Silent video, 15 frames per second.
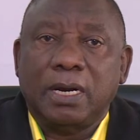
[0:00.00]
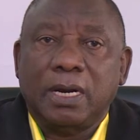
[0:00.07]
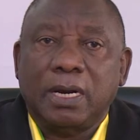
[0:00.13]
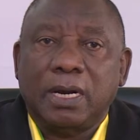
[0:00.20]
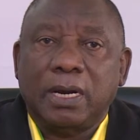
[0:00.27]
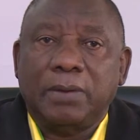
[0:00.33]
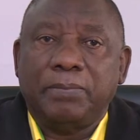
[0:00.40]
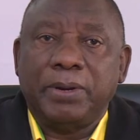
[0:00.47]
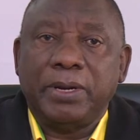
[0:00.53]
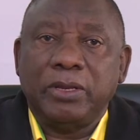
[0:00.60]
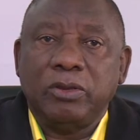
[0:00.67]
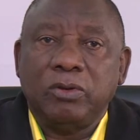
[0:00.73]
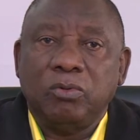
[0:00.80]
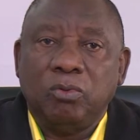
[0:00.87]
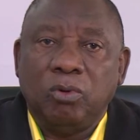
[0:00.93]
I bring
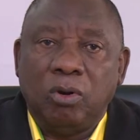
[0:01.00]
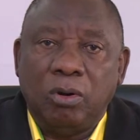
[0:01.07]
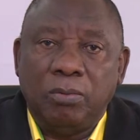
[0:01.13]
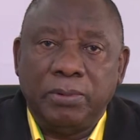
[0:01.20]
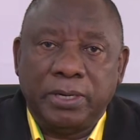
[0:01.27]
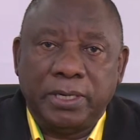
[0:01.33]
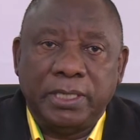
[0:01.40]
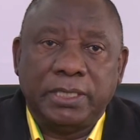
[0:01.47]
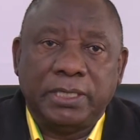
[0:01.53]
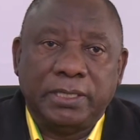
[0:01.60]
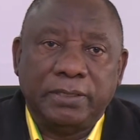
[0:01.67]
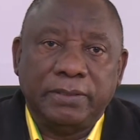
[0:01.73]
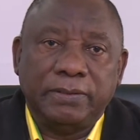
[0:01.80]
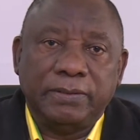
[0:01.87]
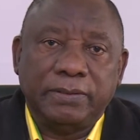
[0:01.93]
you warm
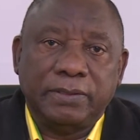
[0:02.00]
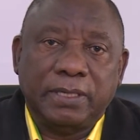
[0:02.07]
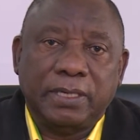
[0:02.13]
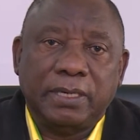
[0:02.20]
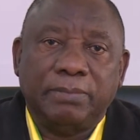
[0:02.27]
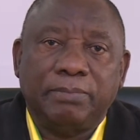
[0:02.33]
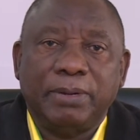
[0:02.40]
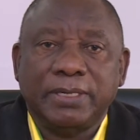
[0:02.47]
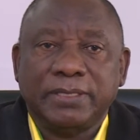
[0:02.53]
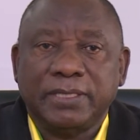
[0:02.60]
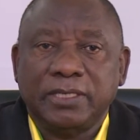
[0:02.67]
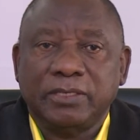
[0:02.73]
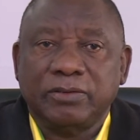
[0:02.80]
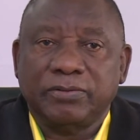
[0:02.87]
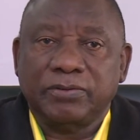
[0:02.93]
greetings and a
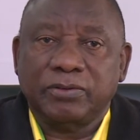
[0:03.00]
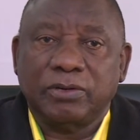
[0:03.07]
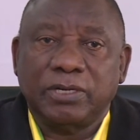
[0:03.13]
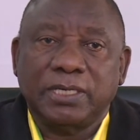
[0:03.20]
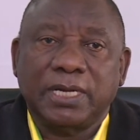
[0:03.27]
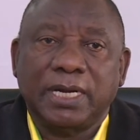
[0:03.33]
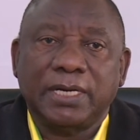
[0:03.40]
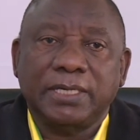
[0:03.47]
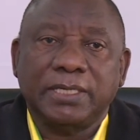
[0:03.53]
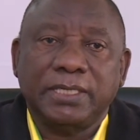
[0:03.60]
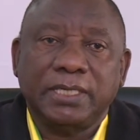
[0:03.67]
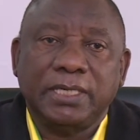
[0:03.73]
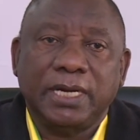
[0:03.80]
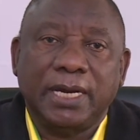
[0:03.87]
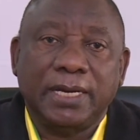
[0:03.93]
message of
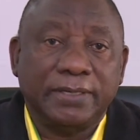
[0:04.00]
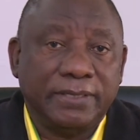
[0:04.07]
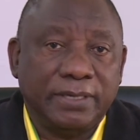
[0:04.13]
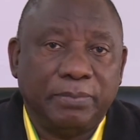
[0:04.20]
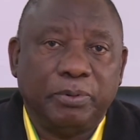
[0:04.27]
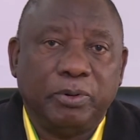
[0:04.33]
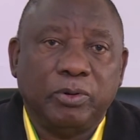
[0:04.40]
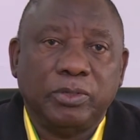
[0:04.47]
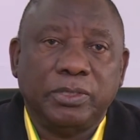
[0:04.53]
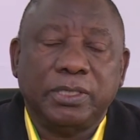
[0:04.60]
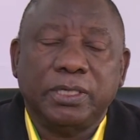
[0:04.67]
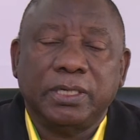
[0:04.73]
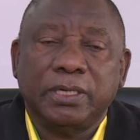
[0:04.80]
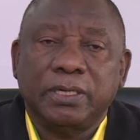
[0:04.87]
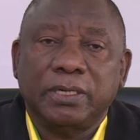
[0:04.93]
solidarity and support
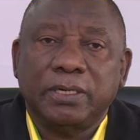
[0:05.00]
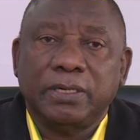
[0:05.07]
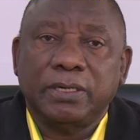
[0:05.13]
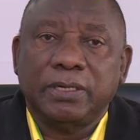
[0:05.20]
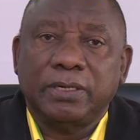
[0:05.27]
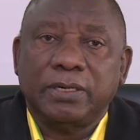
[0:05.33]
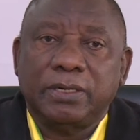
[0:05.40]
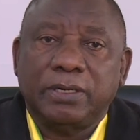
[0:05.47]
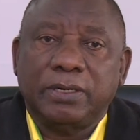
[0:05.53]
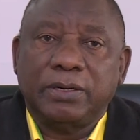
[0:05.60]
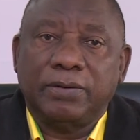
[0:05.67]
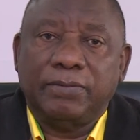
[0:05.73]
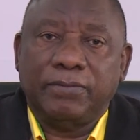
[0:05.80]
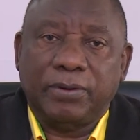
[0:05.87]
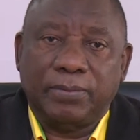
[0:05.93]

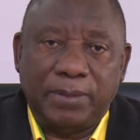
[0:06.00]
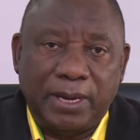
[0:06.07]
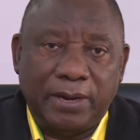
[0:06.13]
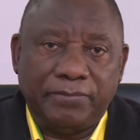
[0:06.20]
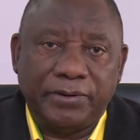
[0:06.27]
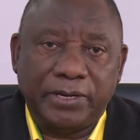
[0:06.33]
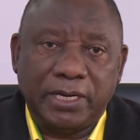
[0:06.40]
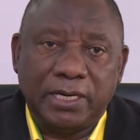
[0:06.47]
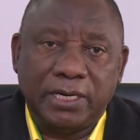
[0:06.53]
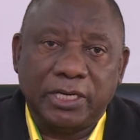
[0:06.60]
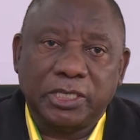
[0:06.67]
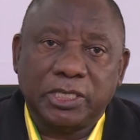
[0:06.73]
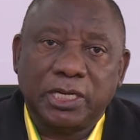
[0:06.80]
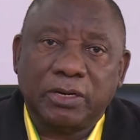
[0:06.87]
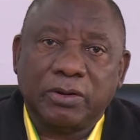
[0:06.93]
from the African
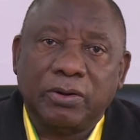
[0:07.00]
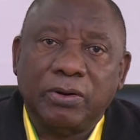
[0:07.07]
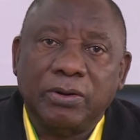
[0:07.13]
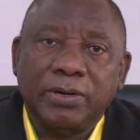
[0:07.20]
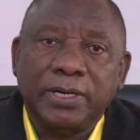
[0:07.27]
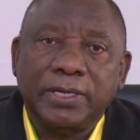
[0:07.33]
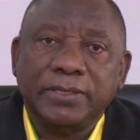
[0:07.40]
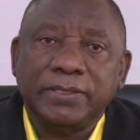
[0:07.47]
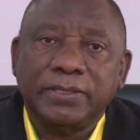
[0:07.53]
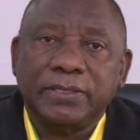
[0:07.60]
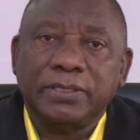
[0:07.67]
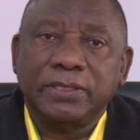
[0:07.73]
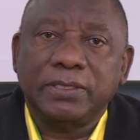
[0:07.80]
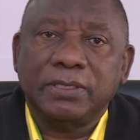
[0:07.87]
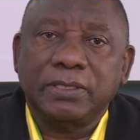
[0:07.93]
National Congress